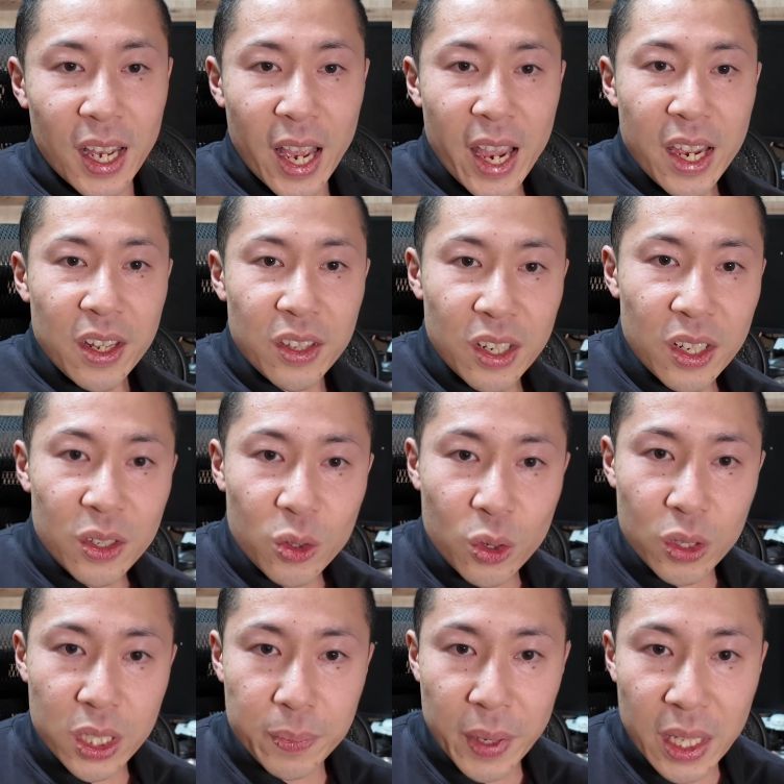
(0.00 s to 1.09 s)
I need to
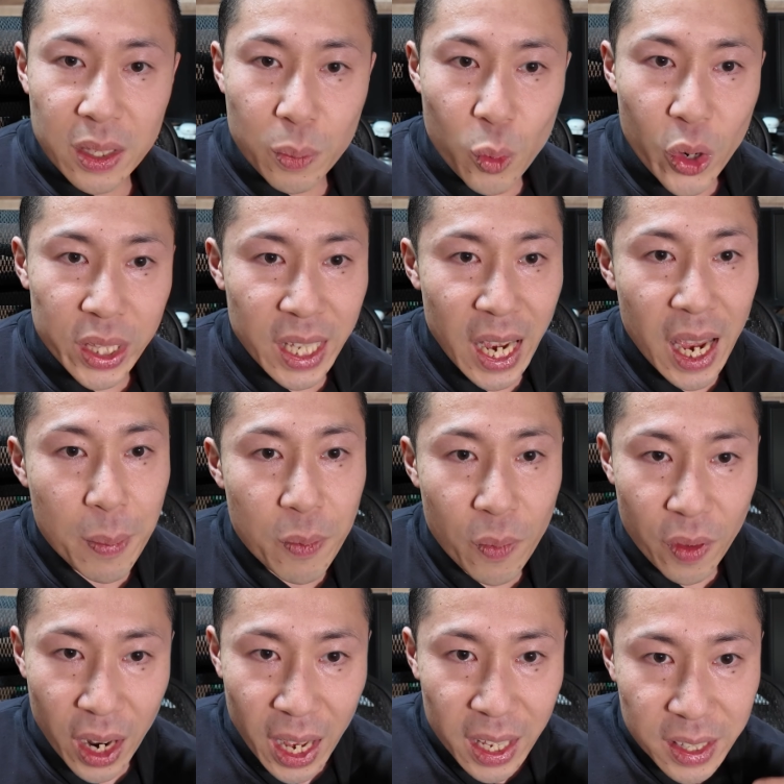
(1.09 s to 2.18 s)
spend more time
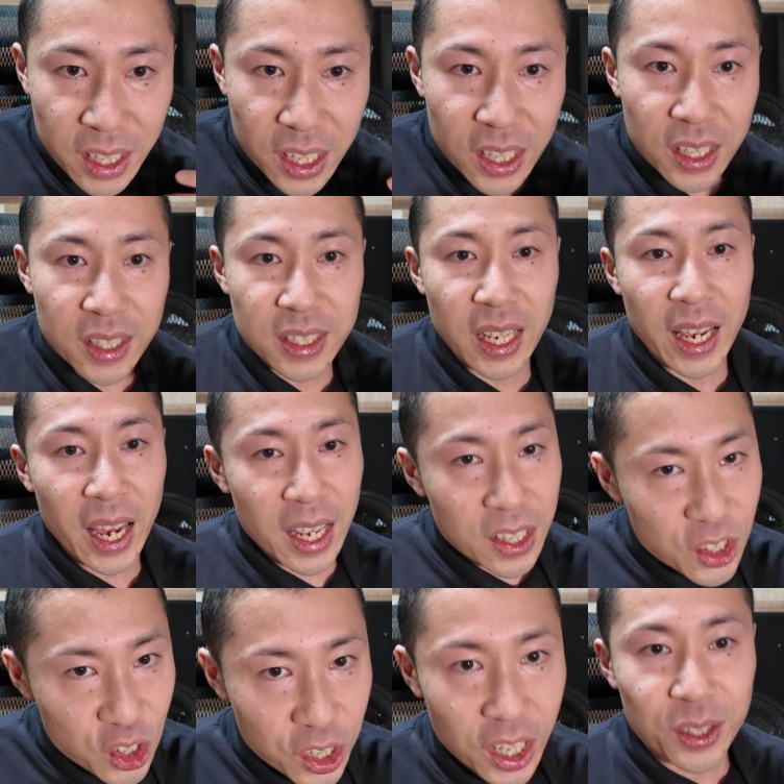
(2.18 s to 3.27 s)
learning the
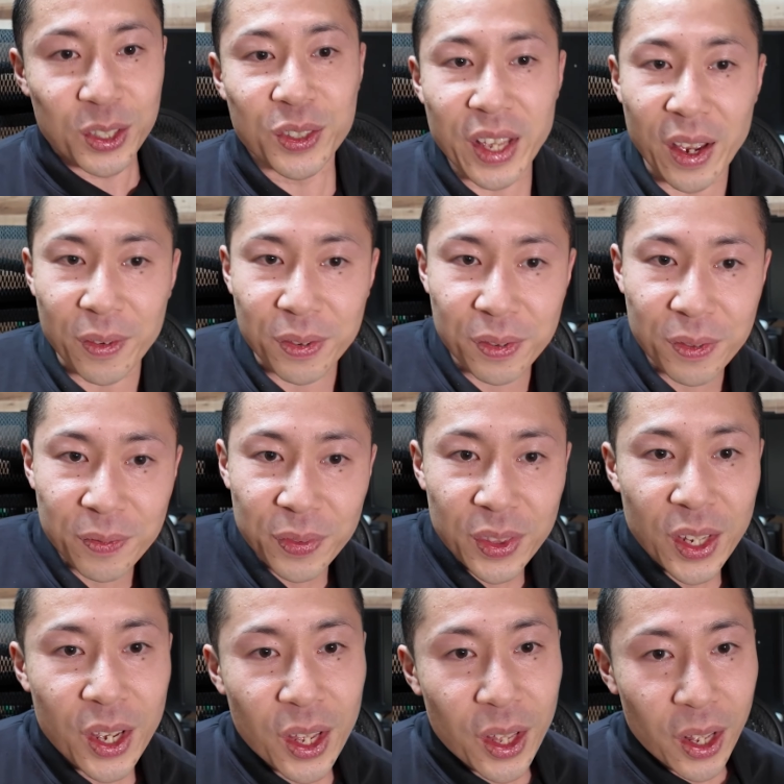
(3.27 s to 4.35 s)
engine itself.
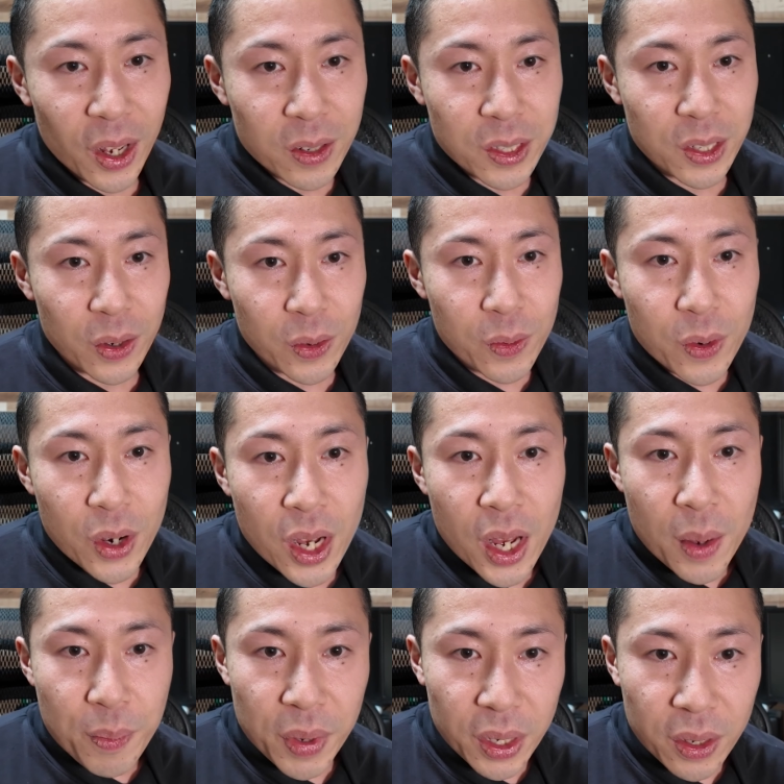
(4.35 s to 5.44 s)
Also,
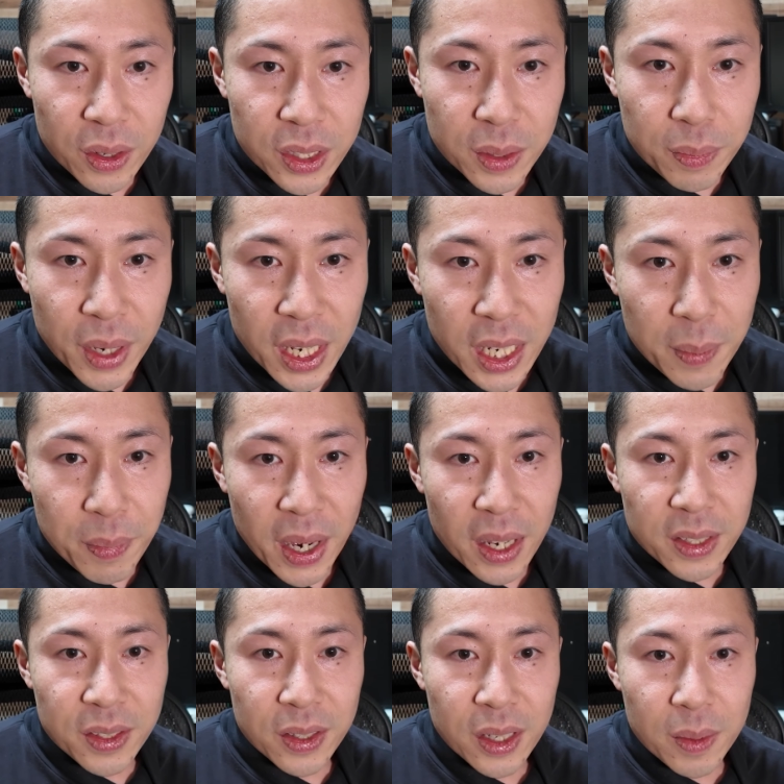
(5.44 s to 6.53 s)
because many
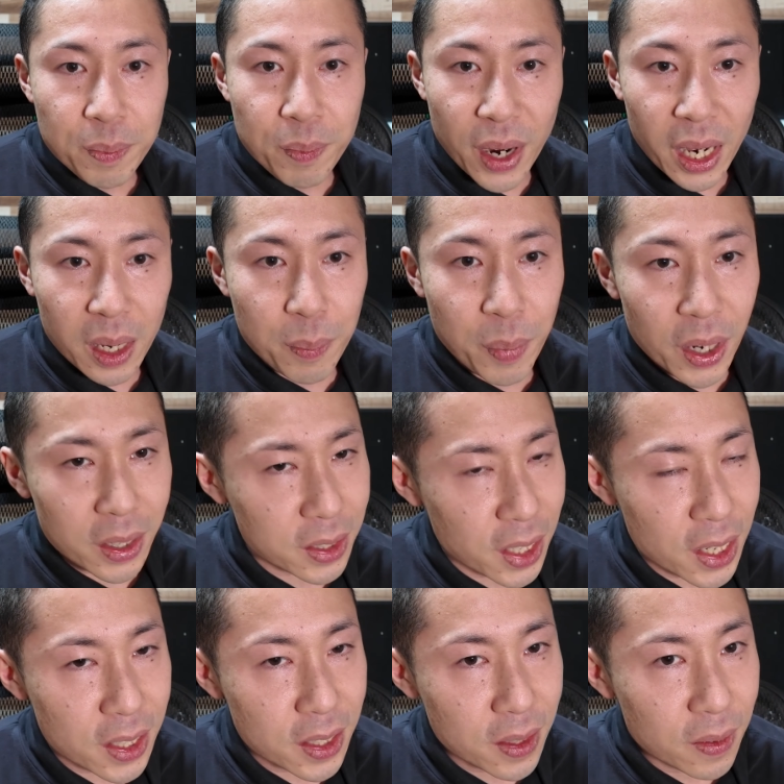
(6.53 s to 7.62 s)
parts are black
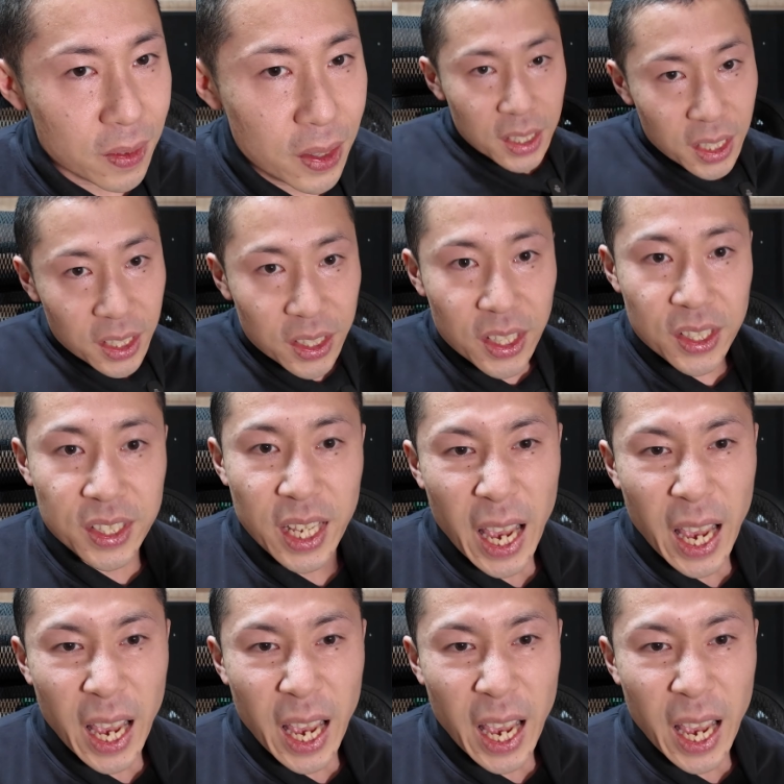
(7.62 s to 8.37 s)
boxes, it is